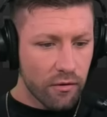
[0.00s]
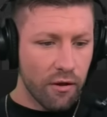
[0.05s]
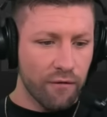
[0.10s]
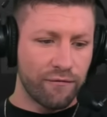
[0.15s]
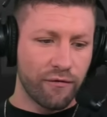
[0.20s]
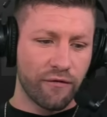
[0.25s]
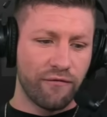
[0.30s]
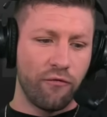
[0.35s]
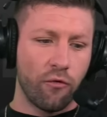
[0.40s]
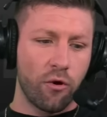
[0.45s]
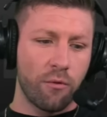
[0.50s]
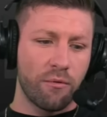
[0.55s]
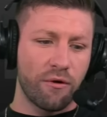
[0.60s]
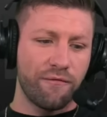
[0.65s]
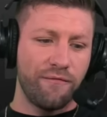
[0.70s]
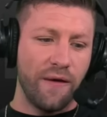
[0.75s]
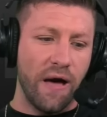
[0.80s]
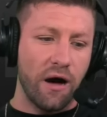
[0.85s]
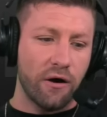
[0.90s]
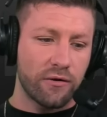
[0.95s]
for former
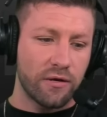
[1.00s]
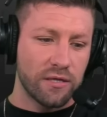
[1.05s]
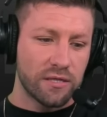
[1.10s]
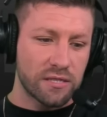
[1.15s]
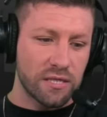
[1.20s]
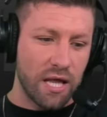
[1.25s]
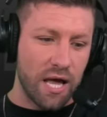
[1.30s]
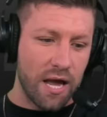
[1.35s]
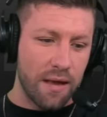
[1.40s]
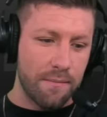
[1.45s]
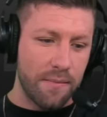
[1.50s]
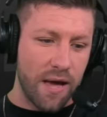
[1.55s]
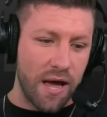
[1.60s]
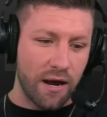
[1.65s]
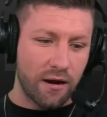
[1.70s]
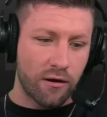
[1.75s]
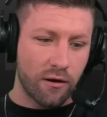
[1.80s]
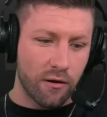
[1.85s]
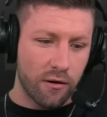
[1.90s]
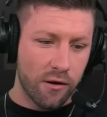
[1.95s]
Falcons
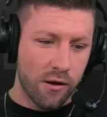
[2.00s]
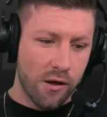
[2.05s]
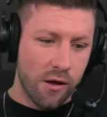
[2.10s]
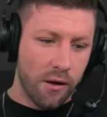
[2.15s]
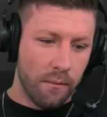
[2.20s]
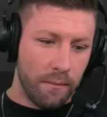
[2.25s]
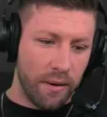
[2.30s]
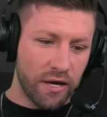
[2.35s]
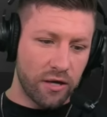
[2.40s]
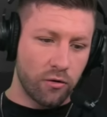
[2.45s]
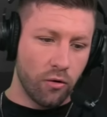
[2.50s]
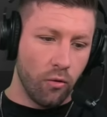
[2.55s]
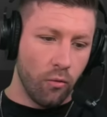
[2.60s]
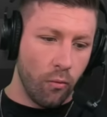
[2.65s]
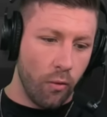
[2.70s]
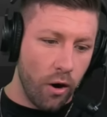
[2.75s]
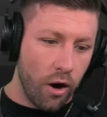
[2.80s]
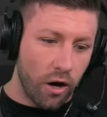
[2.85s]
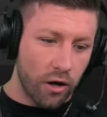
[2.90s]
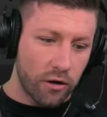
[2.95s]
linebacker Michael
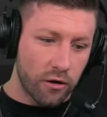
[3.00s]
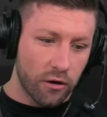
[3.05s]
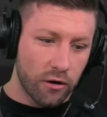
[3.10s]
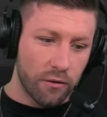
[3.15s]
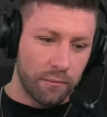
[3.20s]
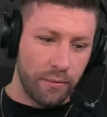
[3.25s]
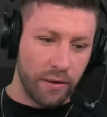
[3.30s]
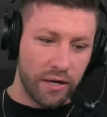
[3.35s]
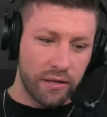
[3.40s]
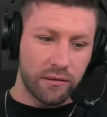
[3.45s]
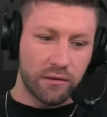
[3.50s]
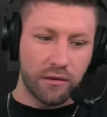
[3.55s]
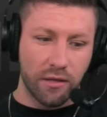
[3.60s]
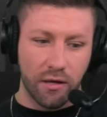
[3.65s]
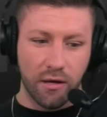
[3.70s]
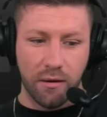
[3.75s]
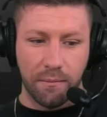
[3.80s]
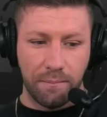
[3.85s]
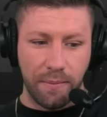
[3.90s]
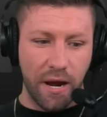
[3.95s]
Walker, but
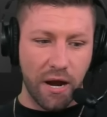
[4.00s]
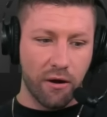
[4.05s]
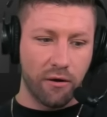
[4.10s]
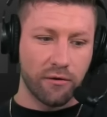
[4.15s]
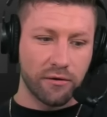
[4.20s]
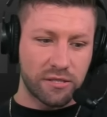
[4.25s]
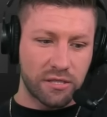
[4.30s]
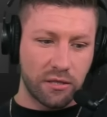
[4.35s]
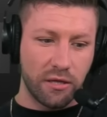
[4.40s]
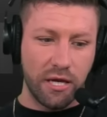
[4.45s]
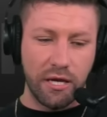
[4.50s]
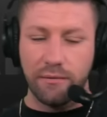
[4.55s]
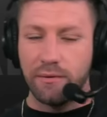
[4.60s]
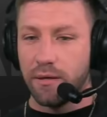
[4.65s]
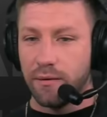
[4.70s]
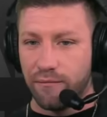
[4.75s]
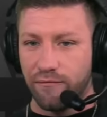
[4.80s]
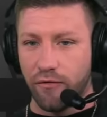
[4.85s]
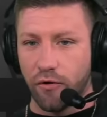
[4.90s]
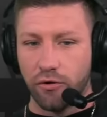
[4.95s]
the Bears claimed
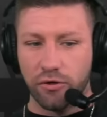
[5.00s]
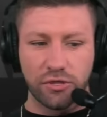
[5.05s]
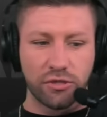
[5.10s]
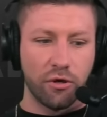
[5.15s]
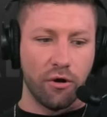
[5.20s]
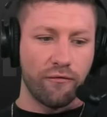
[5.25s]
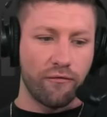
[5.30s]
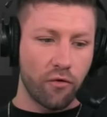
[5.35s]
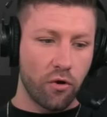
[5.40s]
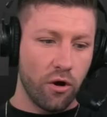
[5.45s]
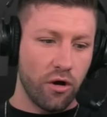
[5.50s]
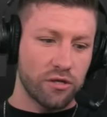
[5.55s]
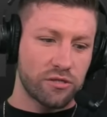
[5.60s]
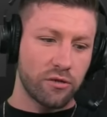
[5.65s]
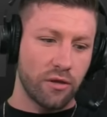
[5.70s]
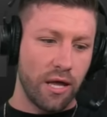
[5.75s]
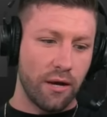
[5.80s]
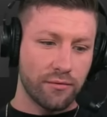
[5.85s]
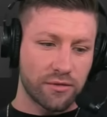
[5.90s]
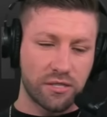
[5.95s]
him first overall,
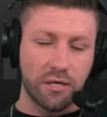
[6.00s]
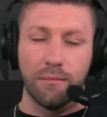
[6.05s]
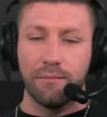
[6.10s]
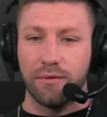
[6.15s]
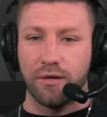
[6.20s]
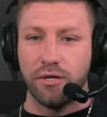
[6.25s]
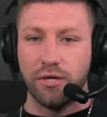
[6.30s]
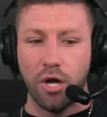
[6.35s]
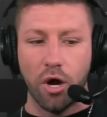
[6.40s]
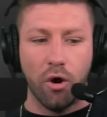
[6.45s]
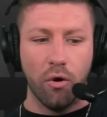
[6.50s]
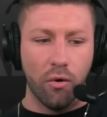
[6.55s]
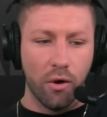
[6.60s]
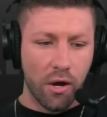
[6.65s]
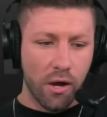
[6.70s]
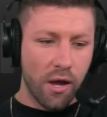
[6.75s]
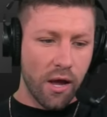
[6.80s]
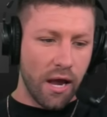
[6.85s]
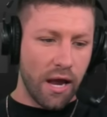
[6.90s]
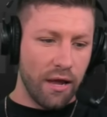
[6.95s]
so that was something to note.
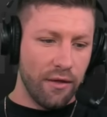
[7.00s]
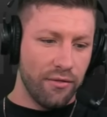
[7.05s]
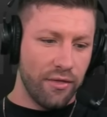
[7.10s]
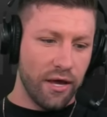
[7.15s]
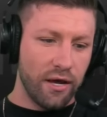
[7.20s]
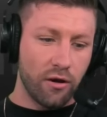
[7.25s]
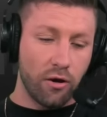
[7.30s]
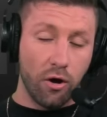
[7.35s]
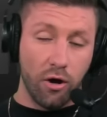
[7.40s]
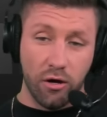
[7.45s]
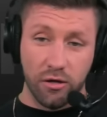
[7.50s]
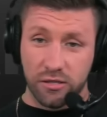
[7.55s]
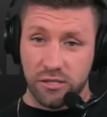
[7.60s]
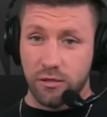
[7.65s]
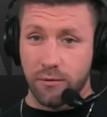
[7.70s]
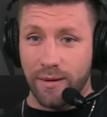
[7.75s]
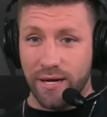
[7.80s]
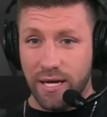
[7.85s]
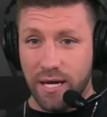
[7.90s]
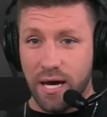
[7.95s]
And then
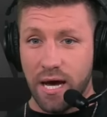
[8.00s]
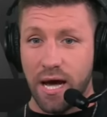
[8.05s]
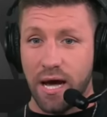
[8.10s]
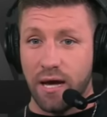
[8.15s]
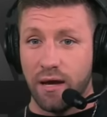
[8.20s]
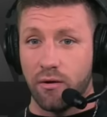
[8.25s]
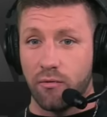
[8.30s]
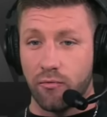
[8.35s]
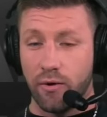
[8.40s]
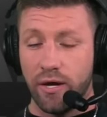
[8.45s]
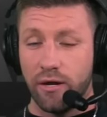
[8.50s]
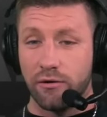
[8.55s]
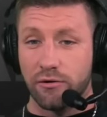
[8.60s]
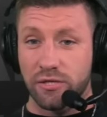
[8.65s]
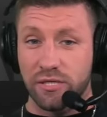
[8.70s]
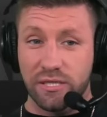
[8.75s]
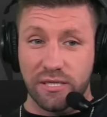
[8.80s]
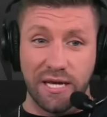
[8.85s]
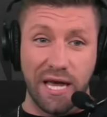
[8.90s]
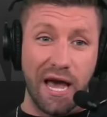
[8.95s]
also my guy, Raiders
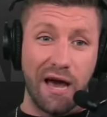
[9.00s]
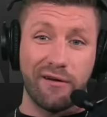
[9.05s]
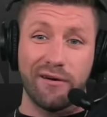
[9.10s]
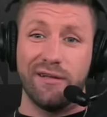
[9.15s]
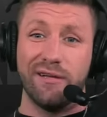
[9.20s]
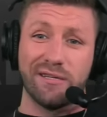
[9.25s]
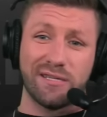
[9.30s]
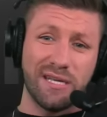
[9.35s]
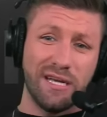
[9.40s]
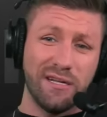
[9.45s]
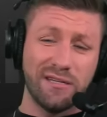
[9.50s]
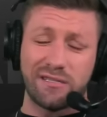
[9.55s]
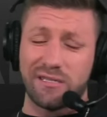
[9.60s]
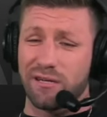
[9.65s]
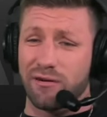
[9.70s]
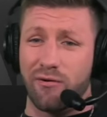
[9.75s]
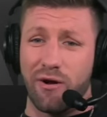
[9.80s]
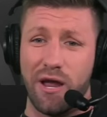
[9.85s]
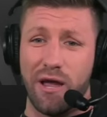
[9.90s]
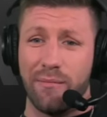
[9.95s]
Scout, his
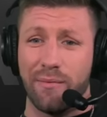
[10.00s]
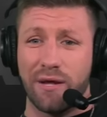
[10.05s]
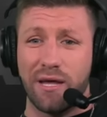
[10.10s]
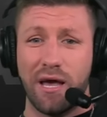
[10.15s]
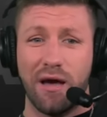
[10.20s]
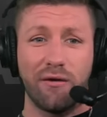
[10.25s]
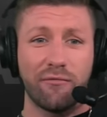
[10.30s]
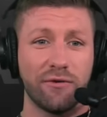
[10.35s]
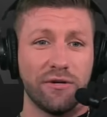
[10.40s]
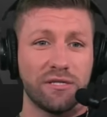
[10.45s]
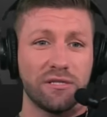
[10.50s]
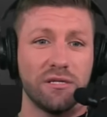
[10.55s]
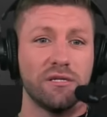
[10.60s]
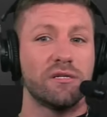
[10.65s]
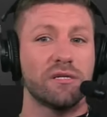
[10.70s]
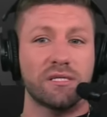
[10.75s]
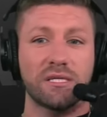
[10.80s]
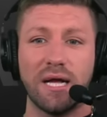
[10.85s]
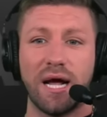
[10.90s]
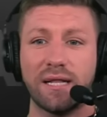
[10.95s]
Instagram account recently
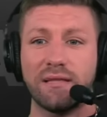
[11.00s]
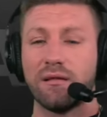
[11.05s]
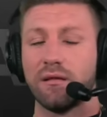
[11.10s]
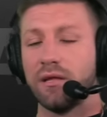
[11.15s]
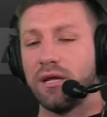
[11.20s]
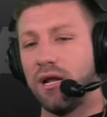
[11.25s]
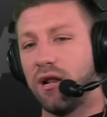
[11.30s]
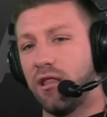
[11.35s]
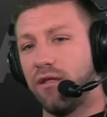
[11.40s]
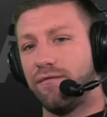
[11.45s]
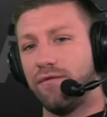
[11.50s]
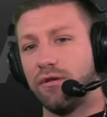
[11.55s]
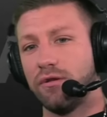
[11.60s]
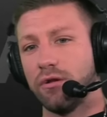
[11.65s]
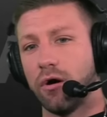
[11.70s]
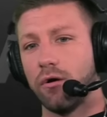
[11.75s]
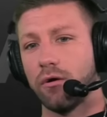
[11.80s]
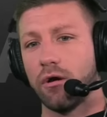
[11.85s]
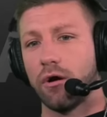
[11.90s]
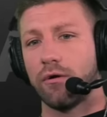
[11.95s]
just got deleted. If you
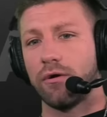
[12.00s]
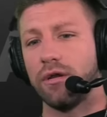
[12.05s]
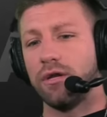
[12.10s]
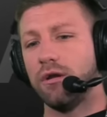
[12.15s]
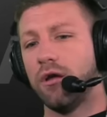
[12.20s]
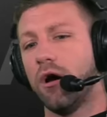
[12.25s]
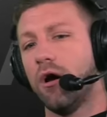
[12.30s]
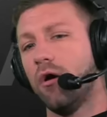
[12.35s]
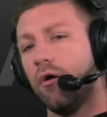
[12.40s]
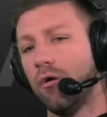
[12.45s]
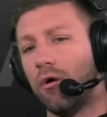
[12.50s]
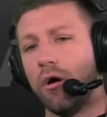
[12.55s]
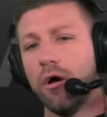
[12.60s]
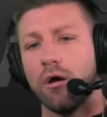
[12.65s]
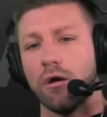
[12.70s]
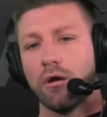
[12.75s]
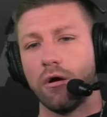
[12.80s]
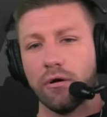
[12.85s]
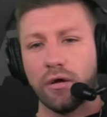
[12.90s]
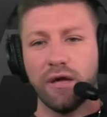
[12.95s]
don't already know,
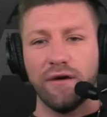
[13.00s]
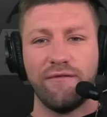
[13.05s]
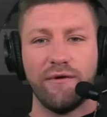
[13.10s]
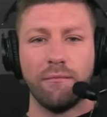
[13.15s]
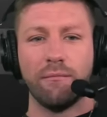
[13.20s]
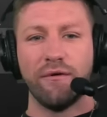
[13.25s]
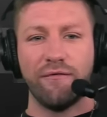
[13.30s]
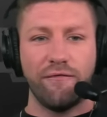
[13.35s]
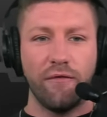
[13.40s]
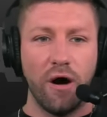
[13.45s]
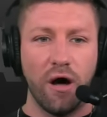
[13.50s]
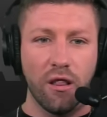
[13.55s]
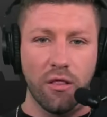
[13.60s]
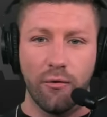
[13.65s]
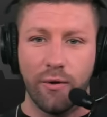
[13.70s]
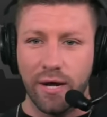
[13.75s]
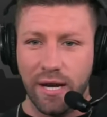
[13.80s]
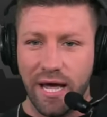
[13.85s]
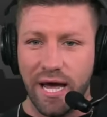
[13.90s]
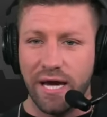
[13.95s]
go give him a
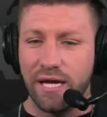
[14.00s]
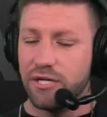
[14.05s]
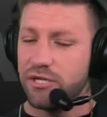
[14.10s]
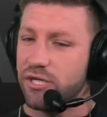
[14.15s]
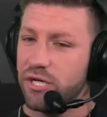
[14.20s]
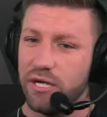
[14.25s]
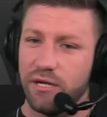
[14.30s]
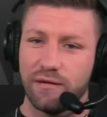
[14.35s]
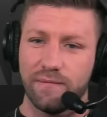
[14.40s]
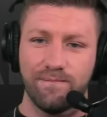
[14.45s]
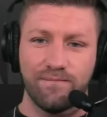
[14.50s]
follow on IG. It